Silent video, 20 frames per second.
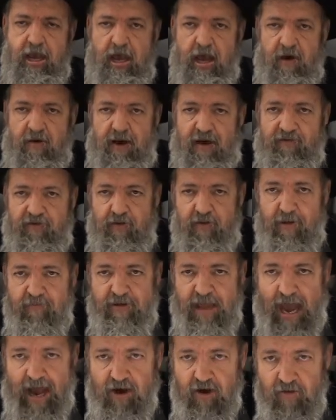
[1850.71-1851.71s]
However, Reb
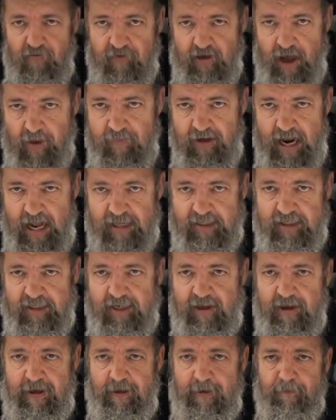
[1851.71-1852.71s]
Yaakov
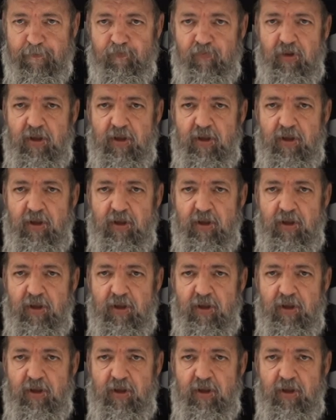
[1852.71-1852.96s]
Kamenetsky,